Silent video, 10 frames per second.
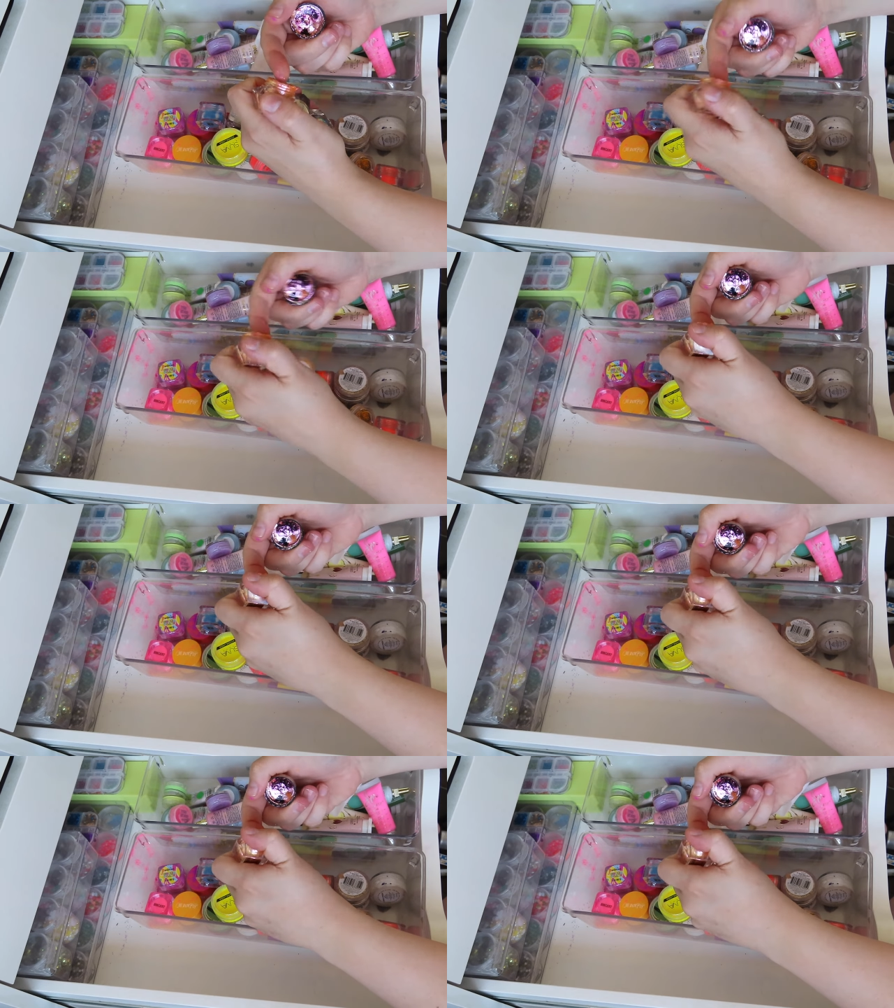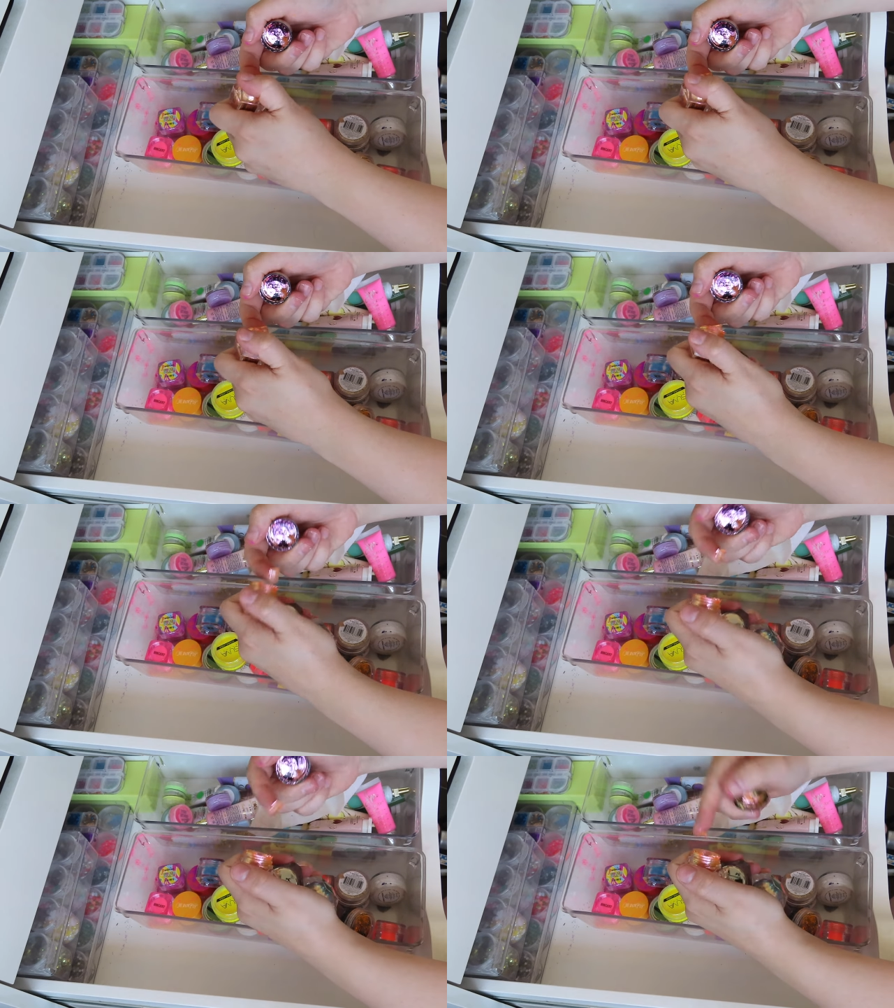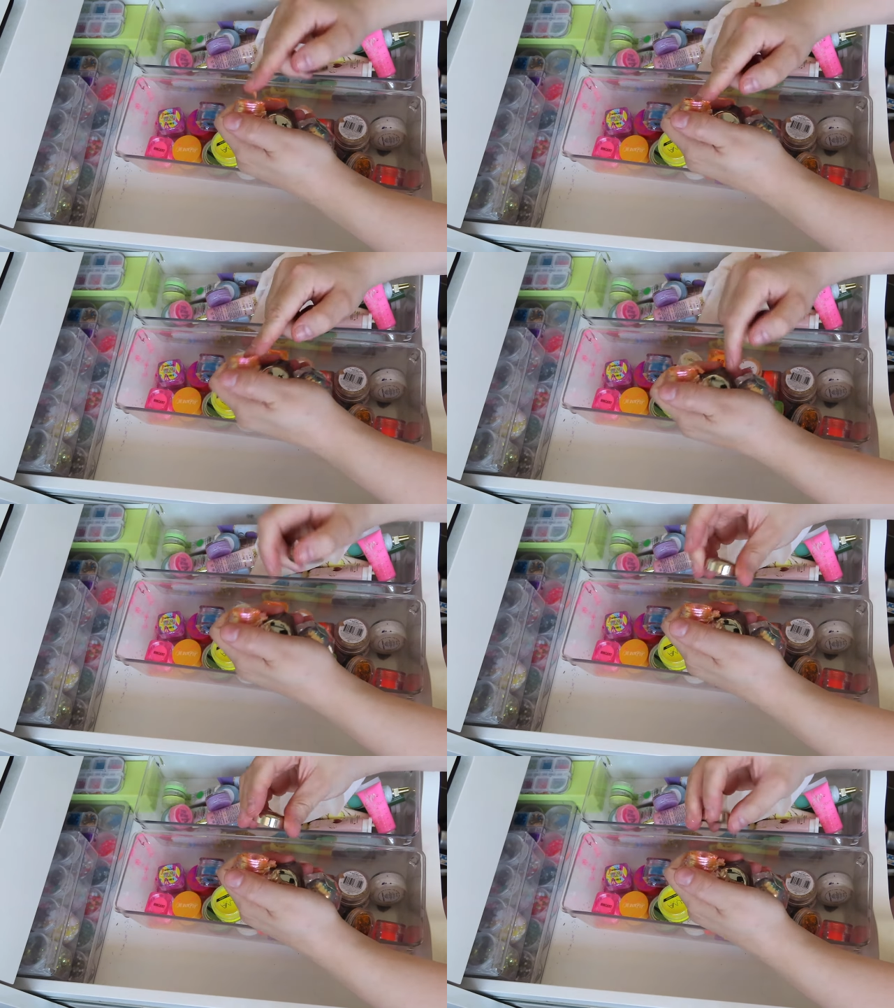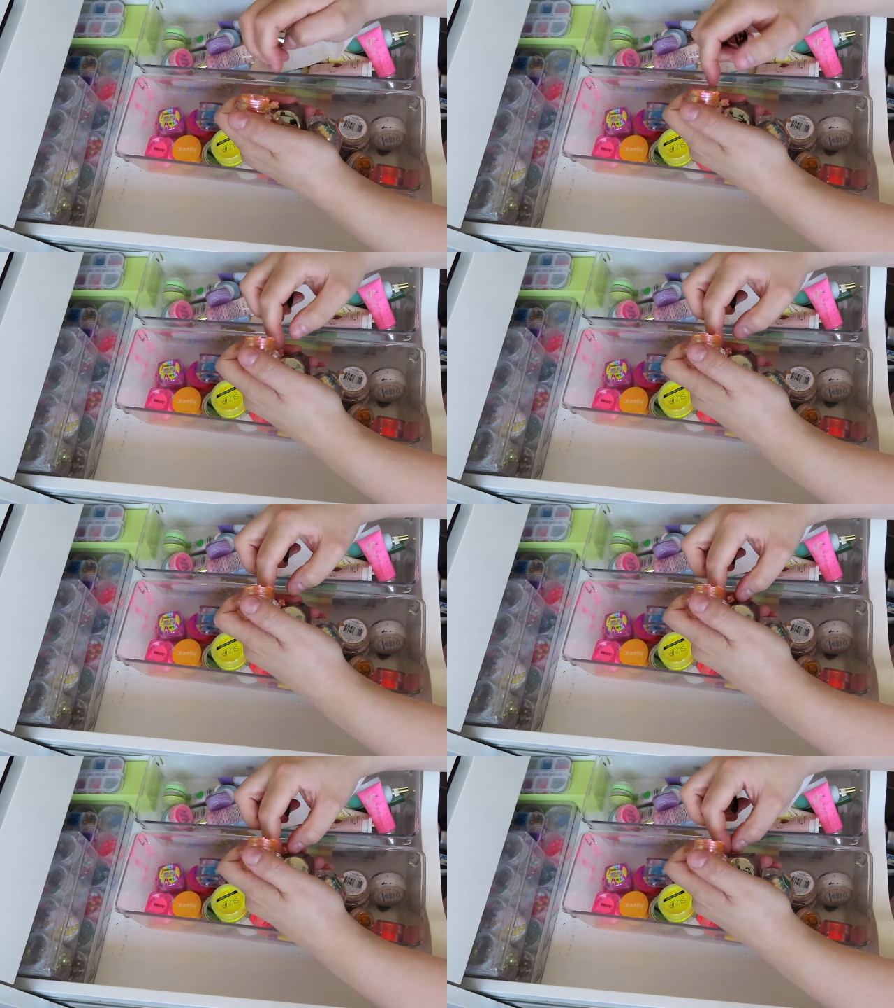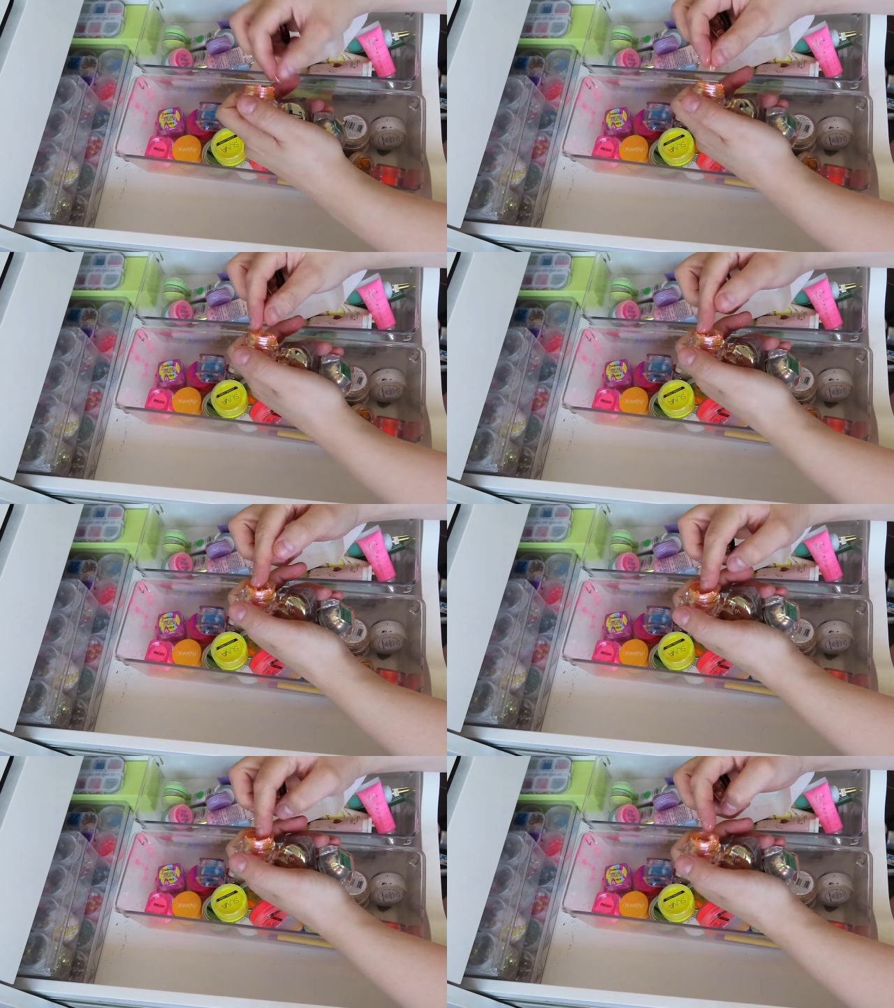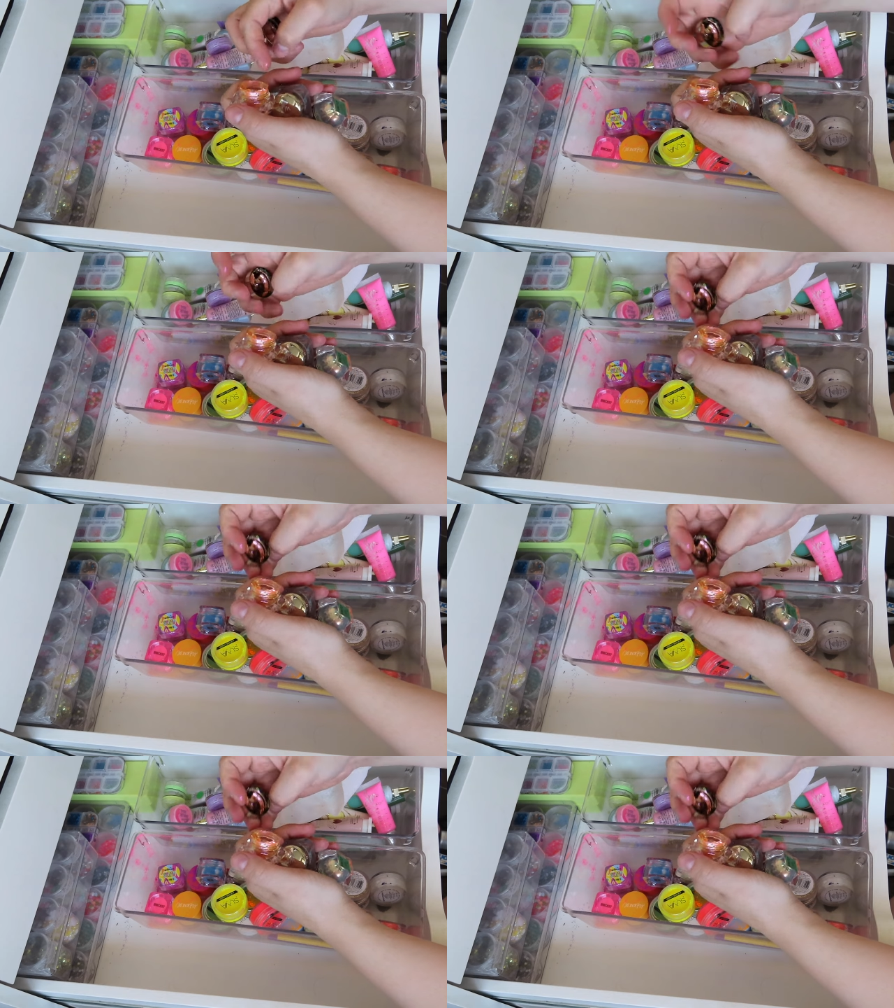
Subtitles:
(no speaker visible)